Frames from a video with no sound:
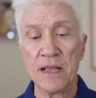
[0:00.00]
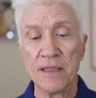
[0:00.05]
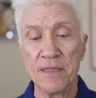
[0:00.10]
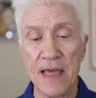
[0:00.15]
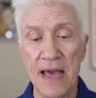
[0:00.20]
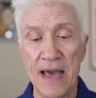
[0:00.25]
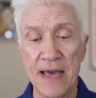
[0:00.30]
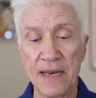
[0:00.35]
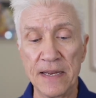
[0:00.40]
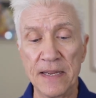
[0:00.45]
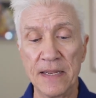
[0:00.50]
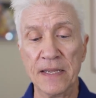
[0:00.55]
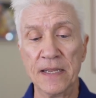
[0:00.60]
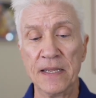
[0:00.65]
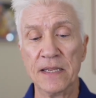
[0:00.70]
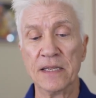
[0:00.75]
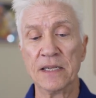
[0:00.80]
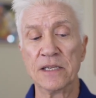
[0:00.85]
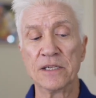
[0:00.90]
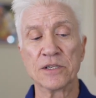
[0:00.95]
that
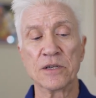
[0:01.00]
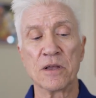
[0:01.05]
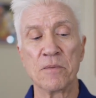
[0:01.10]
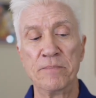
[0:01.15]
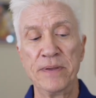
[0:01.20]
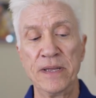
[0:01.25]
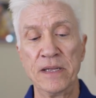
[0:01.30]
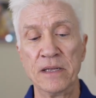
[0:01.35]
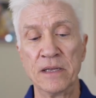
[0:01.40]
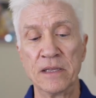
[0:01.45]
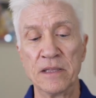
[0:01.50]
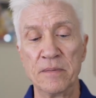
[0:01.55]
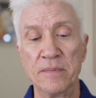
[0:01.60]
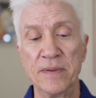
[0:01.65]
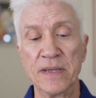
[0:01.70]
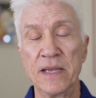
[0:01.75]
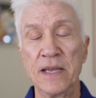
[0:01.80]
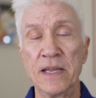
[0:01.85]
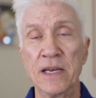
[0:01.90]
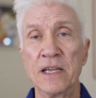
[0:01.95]
is being the
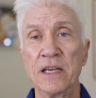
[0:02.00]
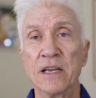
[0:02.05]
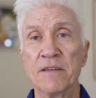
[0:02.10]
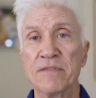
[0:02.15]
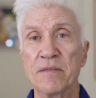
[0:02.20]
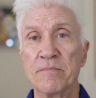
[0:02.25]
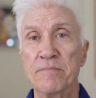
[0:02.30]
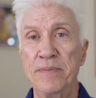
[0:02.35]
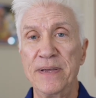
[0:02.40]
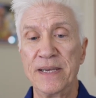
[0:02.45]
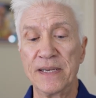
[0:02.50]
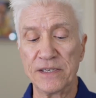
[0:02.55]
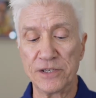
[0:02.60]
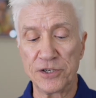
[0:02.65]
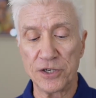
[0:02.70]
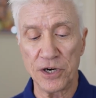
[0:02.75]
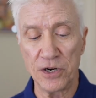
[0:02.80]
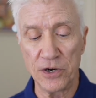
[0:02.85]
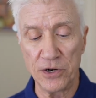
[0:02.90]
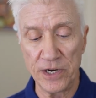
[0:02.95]
beginning of a
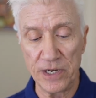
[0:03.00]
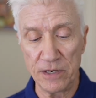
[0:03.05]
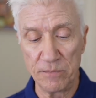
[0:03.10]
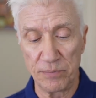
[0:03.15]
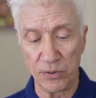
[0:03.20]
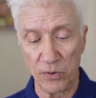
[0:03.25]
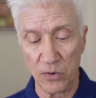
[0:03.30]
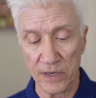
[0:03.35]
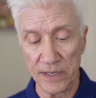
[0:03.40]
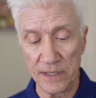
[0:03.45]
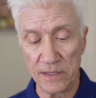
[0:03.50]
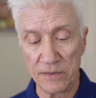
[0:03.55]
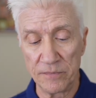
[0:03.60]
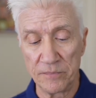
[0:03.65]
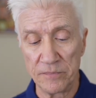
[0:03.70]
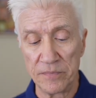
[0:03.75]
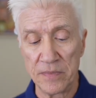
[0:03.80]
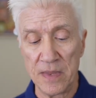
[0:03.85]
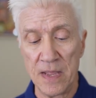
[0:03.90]
big turning point,